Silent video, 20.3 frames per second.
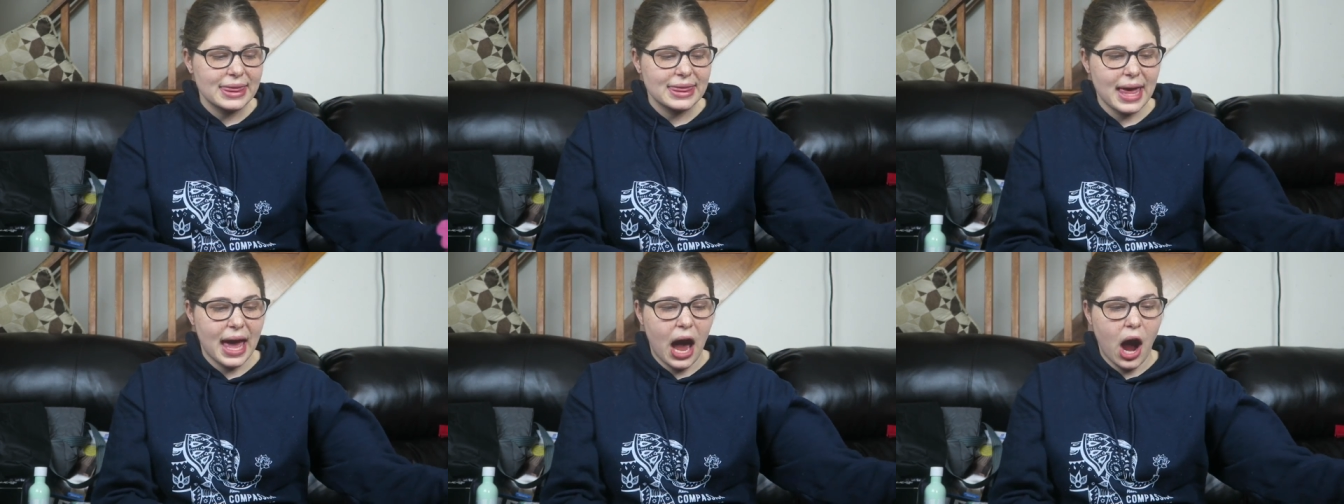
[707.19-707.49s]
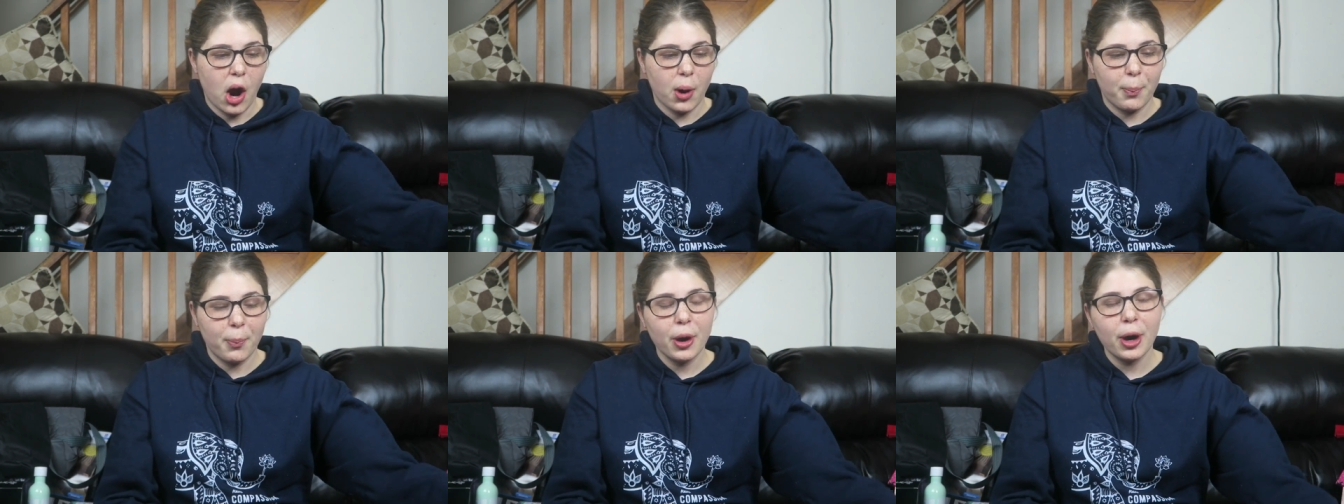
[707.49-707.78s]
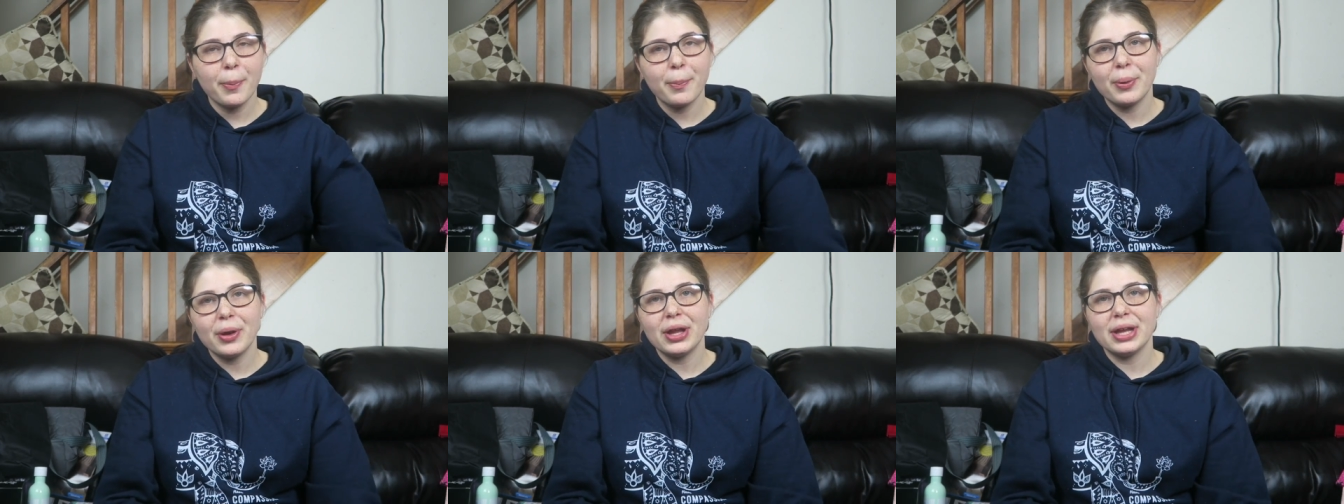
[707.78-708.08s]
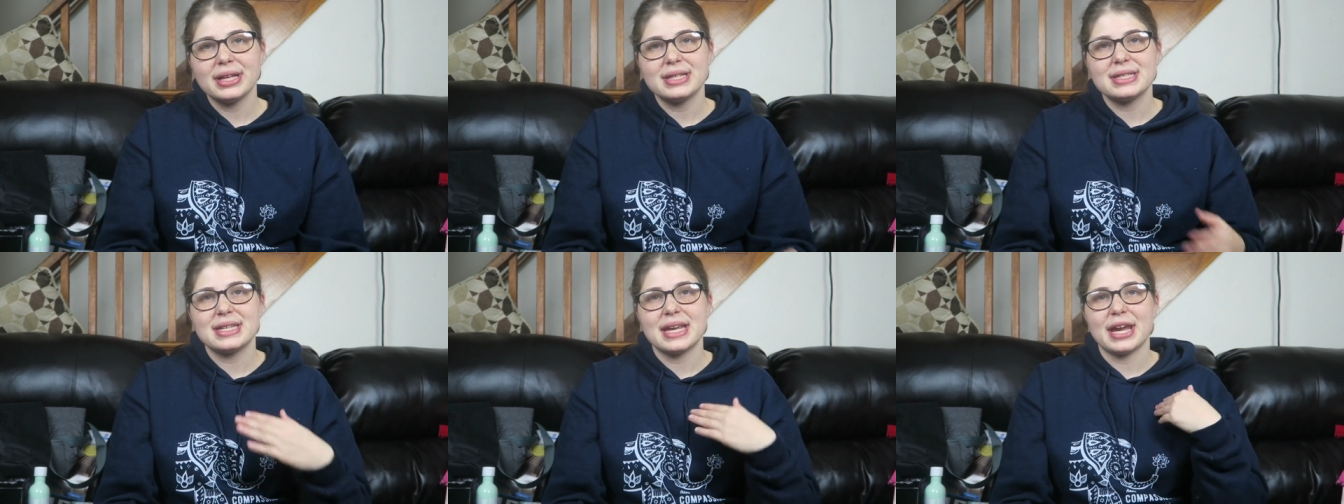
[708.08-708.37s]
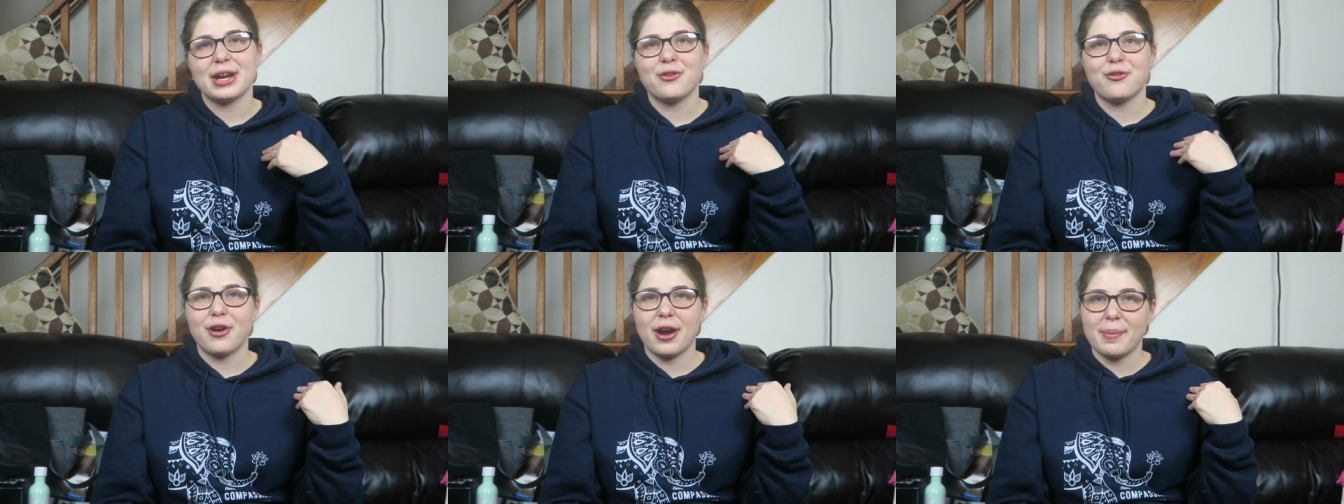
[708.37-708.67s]
that are purple and
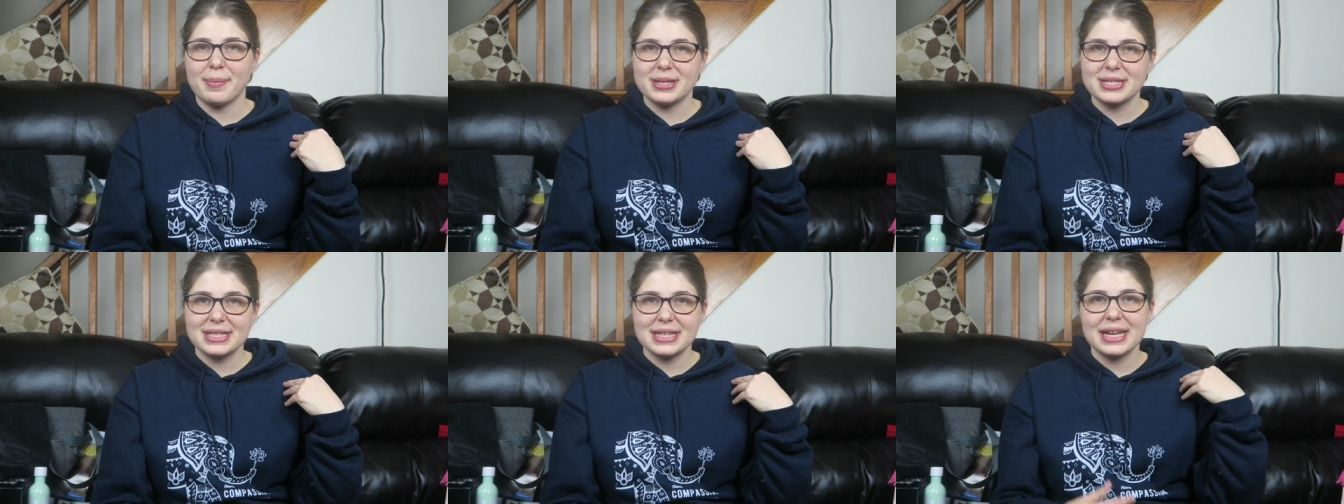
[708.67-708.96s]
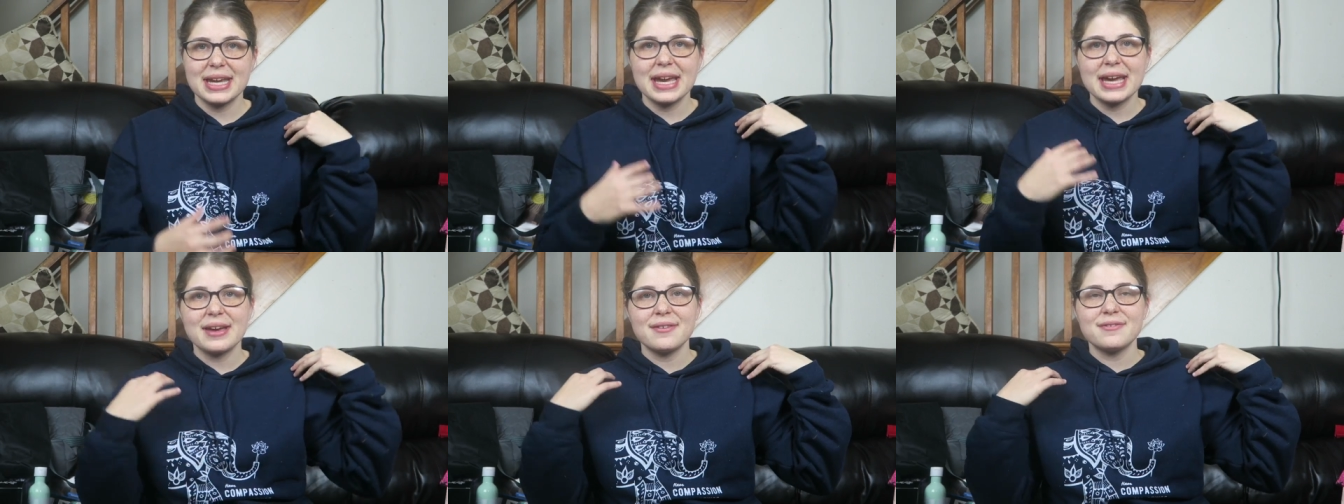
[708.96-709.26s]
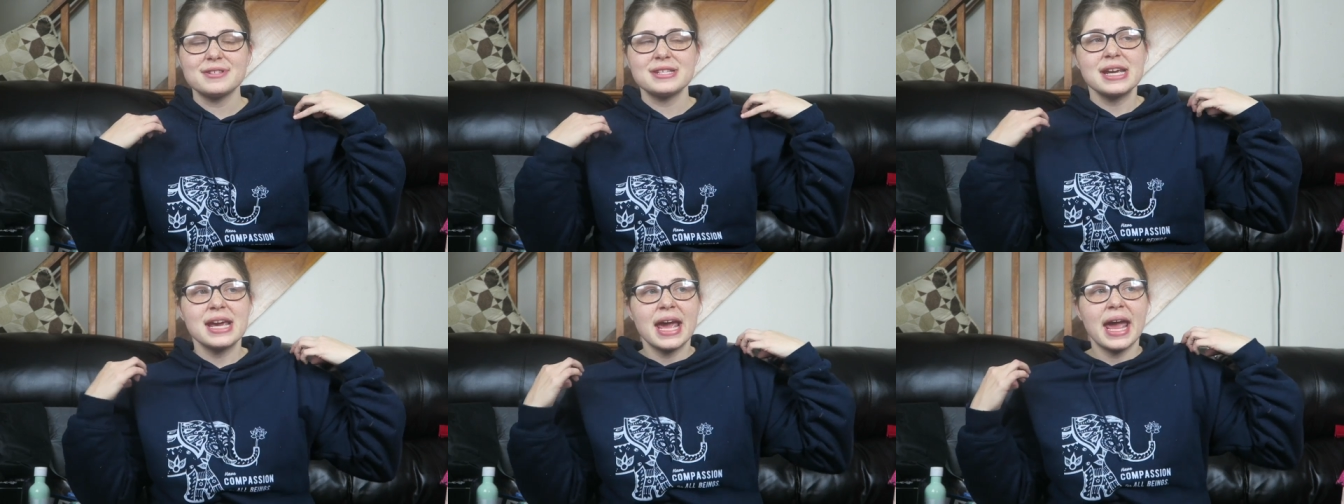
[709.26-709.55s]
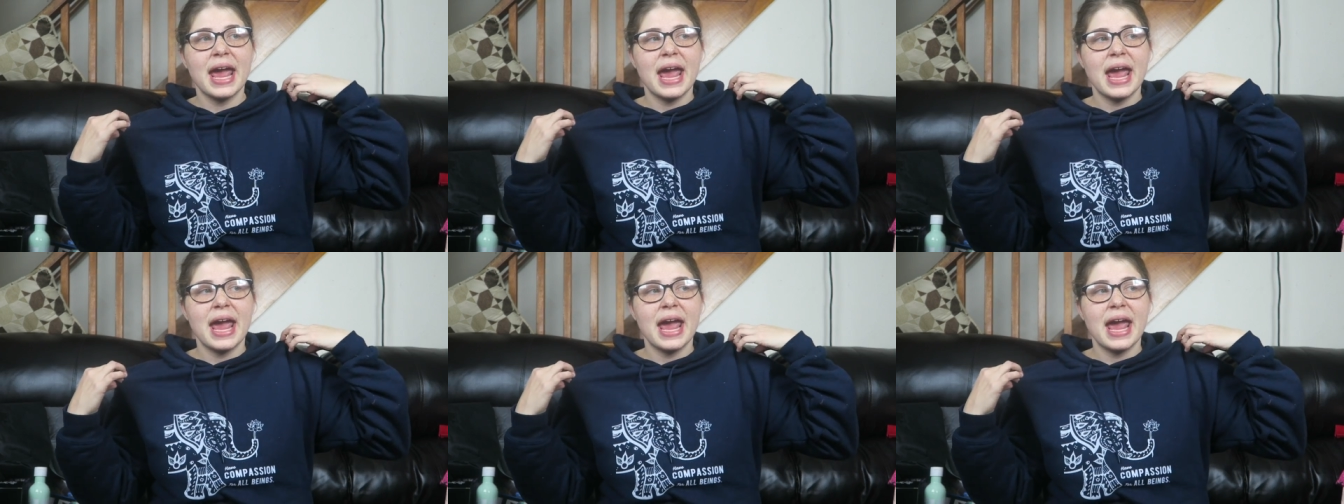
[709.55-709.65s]
say grandma's gift.